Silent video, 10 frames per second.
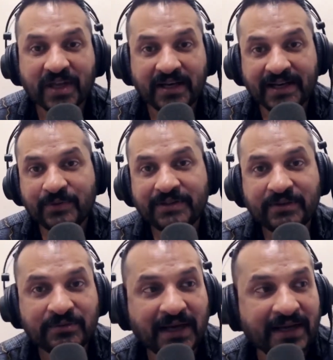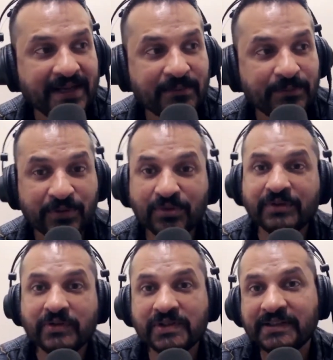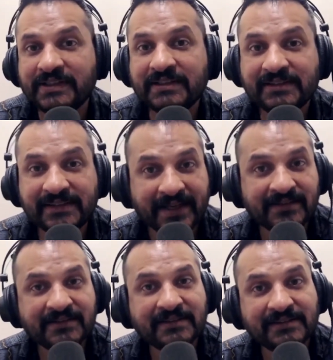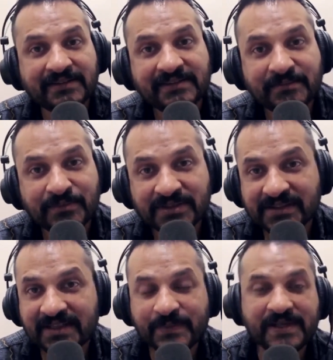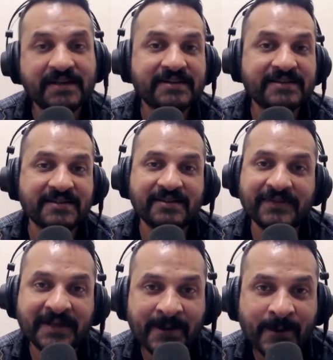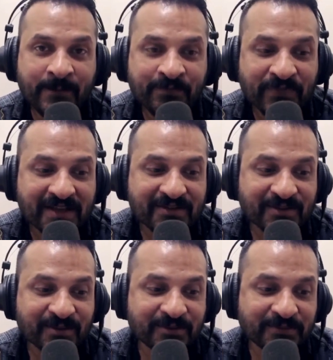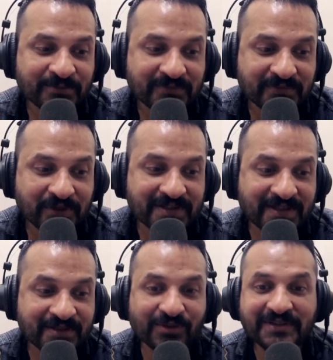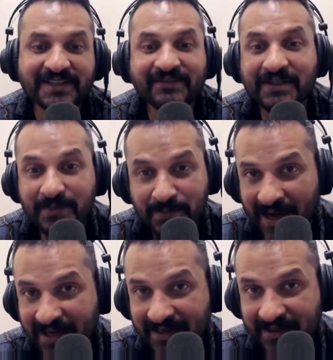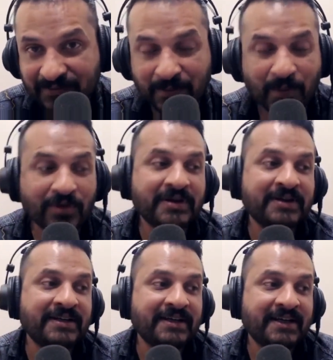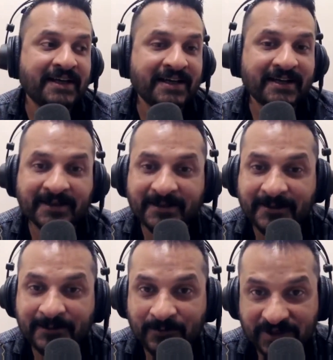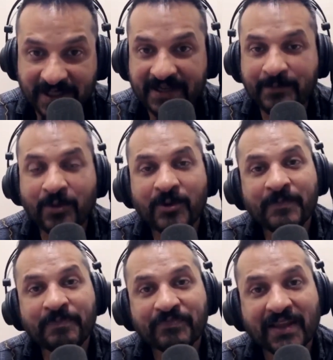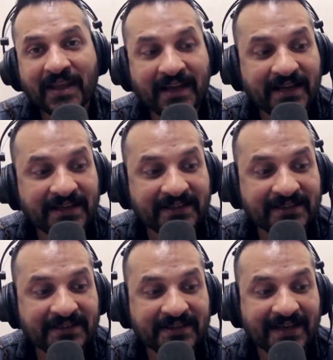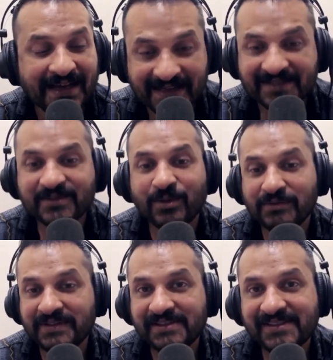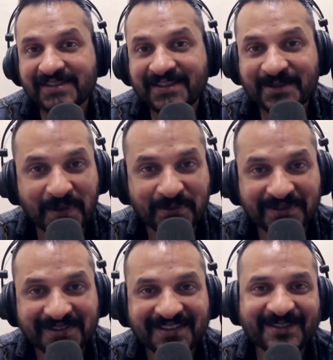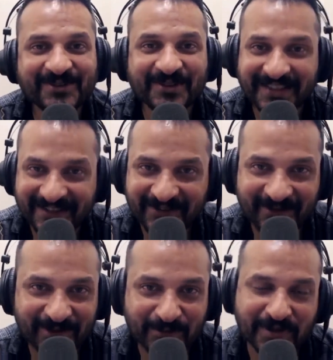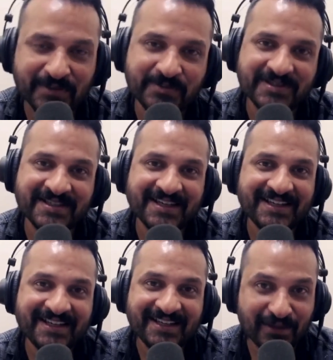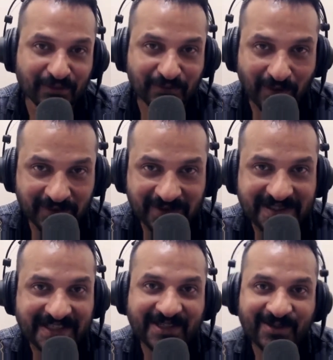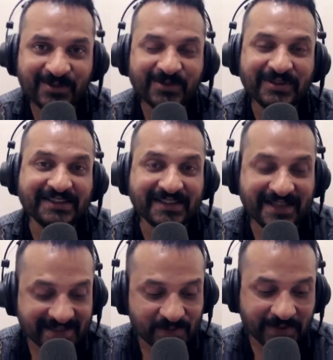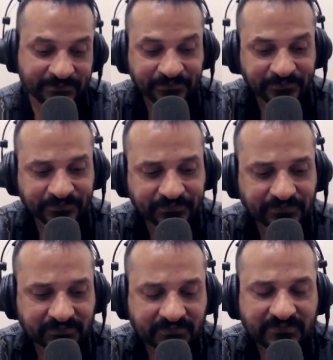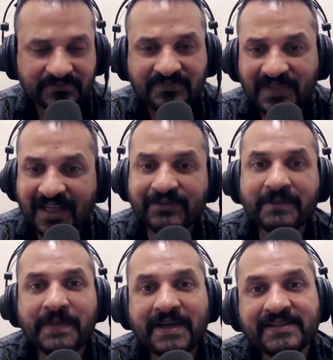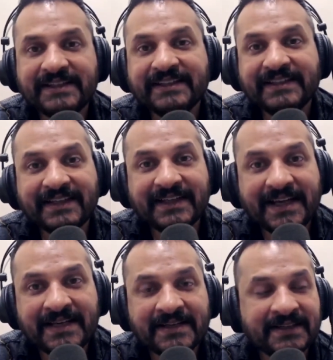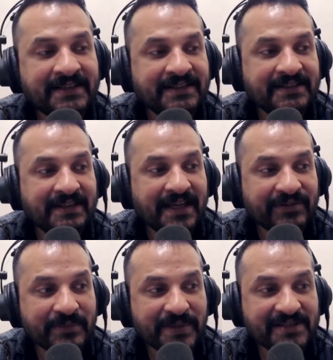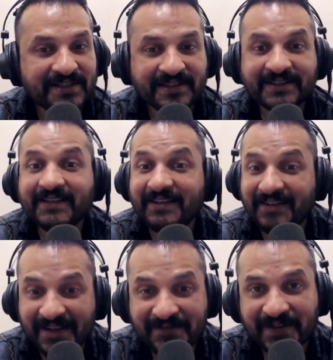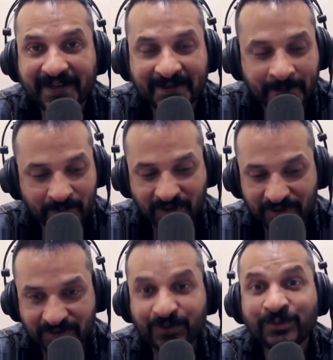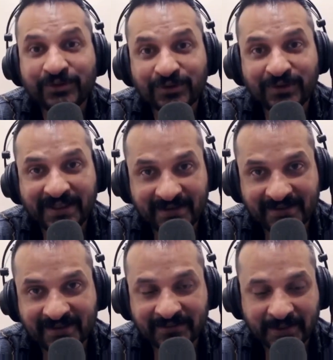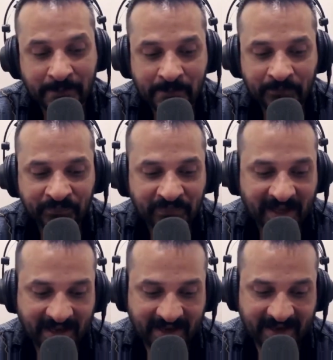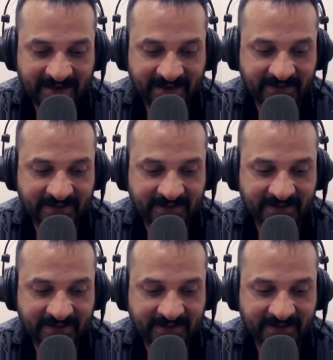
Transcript: connect with you and help you on your journey, then this mission has been served. So, of course, as always, I will be back for more, sharing more. And as always, remember to live with purpose. I look forward to seeing you in the next one. Have an amazing day ahead. Have an amazing life ahead, because you truly deserve it. And